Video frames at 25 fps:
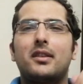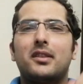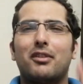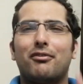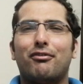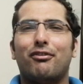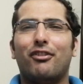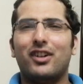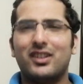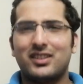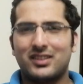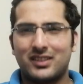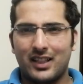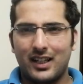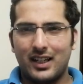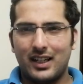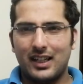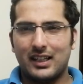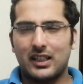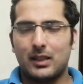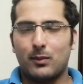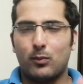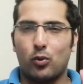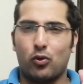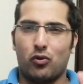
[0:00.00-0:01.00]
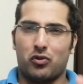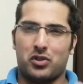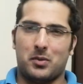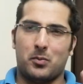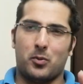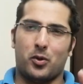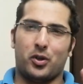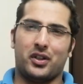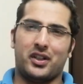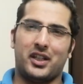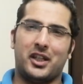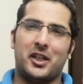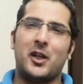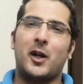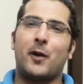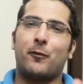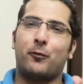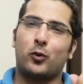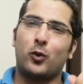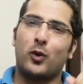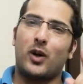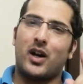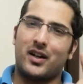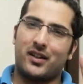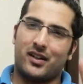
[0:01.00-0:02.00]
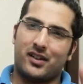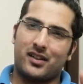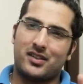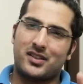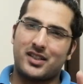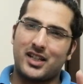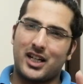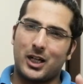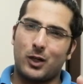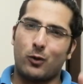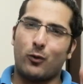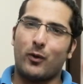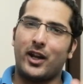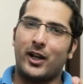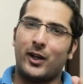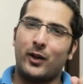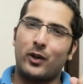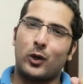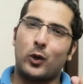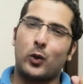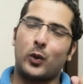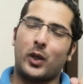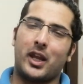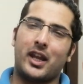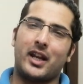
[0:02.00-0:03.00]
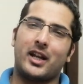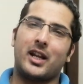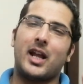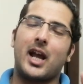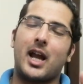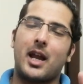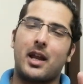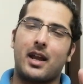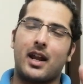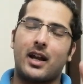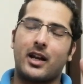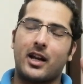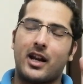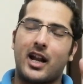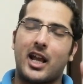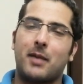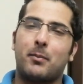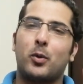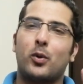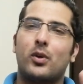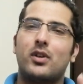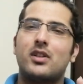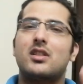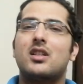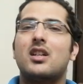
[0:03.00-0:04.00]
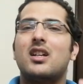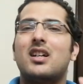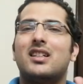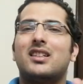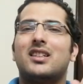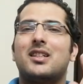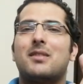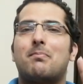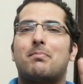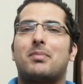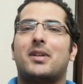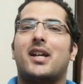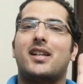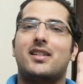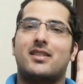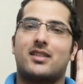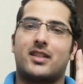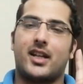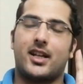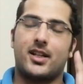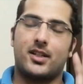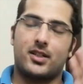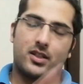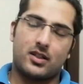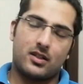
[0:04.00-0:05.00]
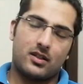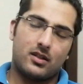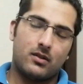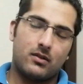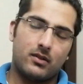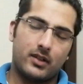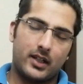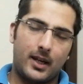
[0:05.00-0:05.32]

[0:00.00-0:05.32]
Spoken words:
the first thing and the most important thing you have to understand while you are looking at an IPO is the price range.